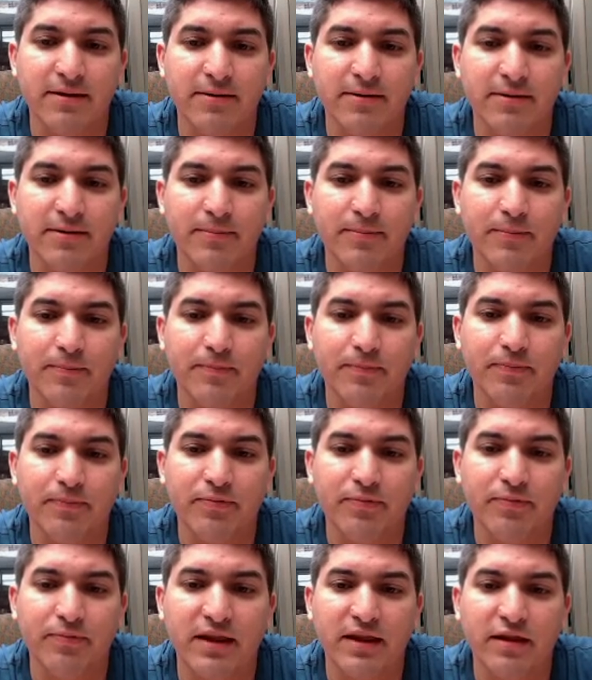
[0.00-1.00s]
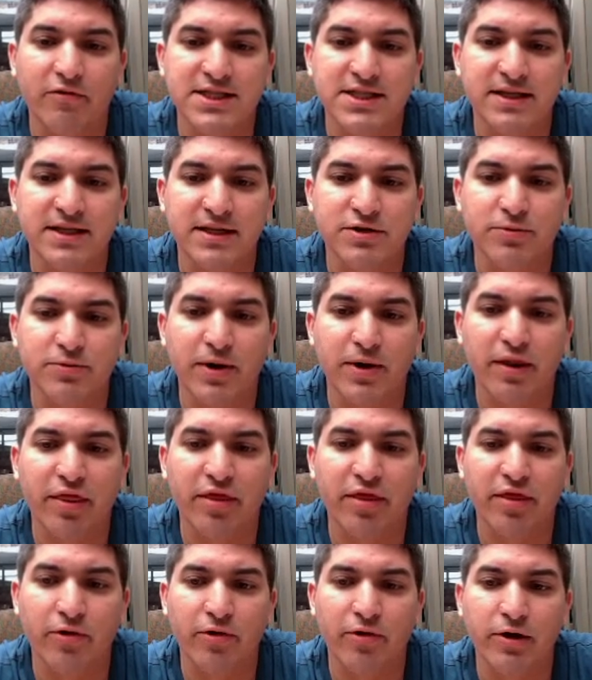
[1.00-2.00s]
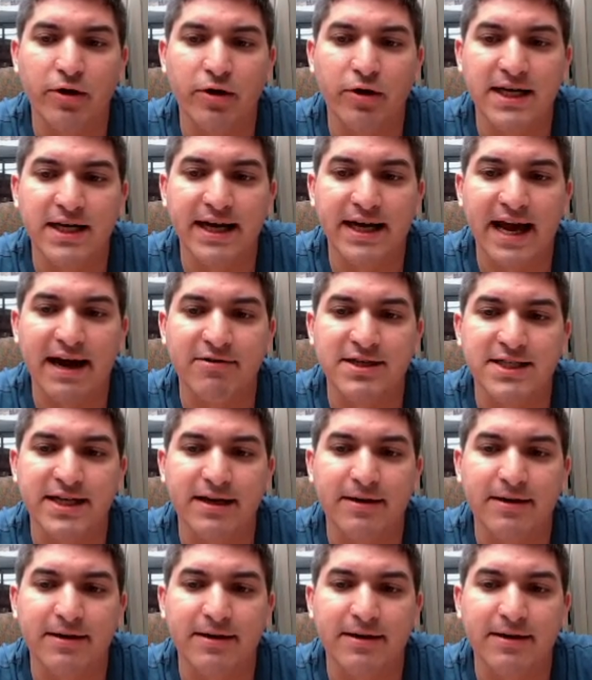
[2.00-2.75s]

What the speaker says: resonance width, or you lose linearity.